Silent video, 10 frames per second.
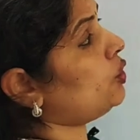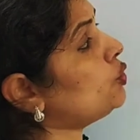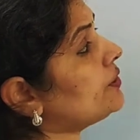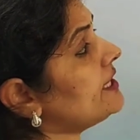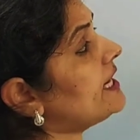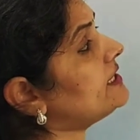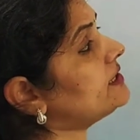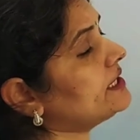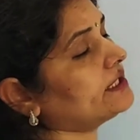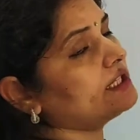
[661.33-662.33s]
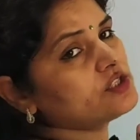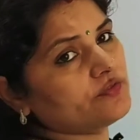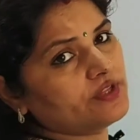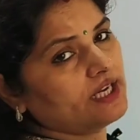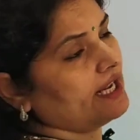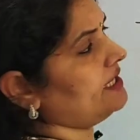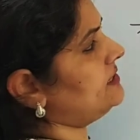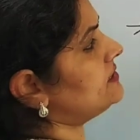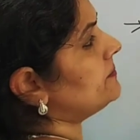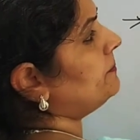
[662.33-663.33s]
Now looking at the thickness of the
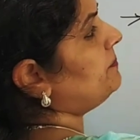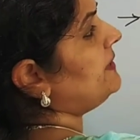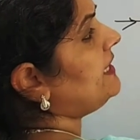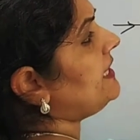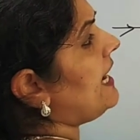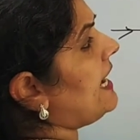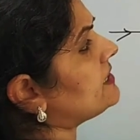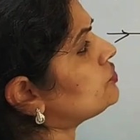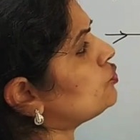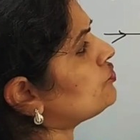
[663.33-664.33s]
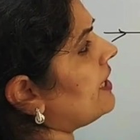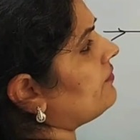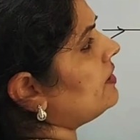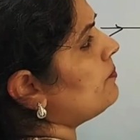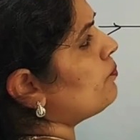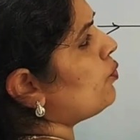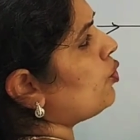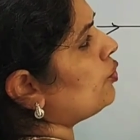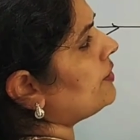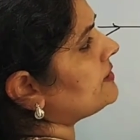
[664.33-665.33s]
lens, B has to travel
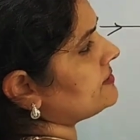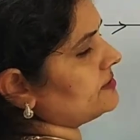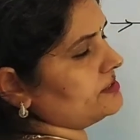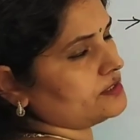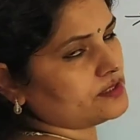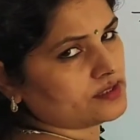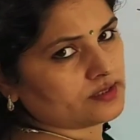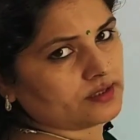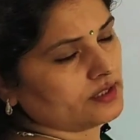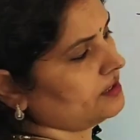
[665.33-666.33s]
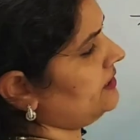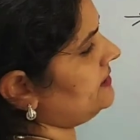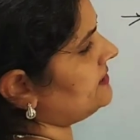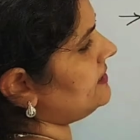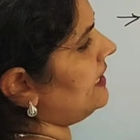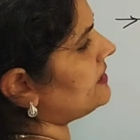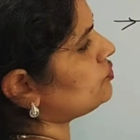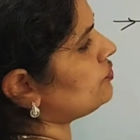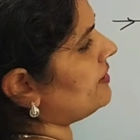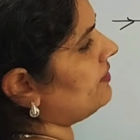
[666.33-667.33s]
more distance. C
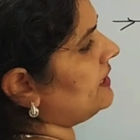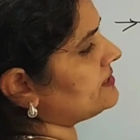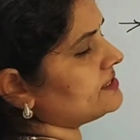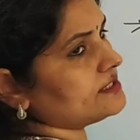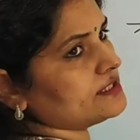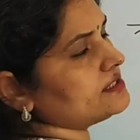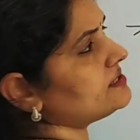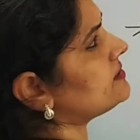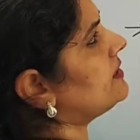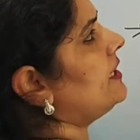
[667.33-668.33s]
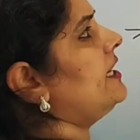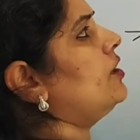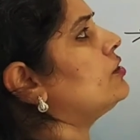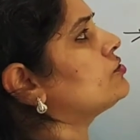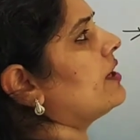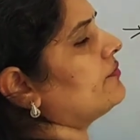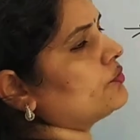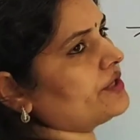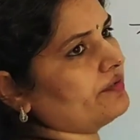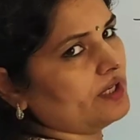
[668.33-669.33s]
has to travel less distance. A also
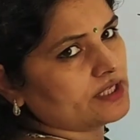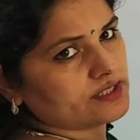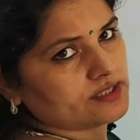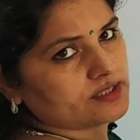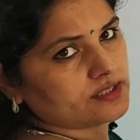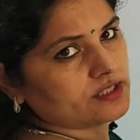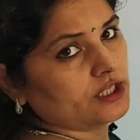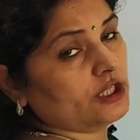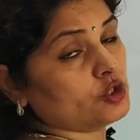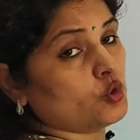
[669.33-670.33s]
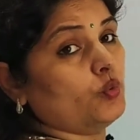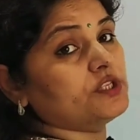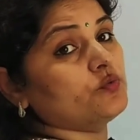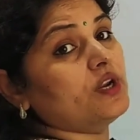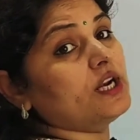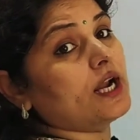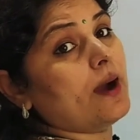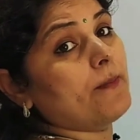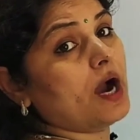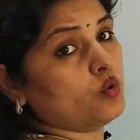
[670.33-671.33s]
have to travel less distance. So which will
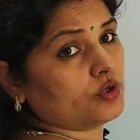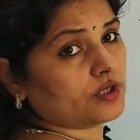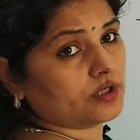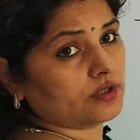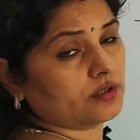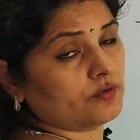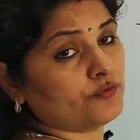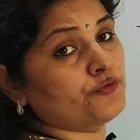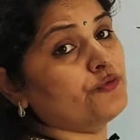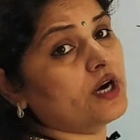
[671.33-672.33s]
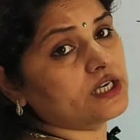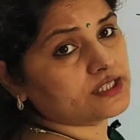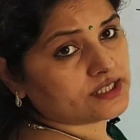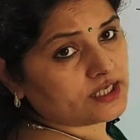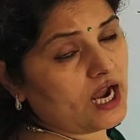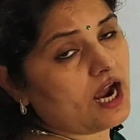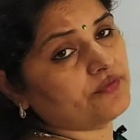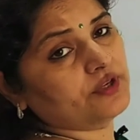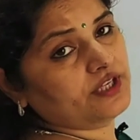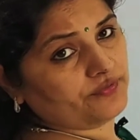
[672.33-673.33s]
come out first
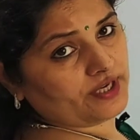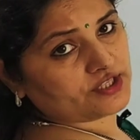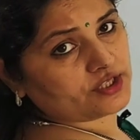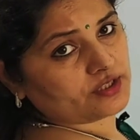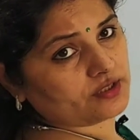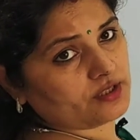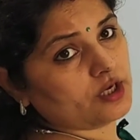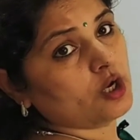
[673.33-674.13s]
after refraction?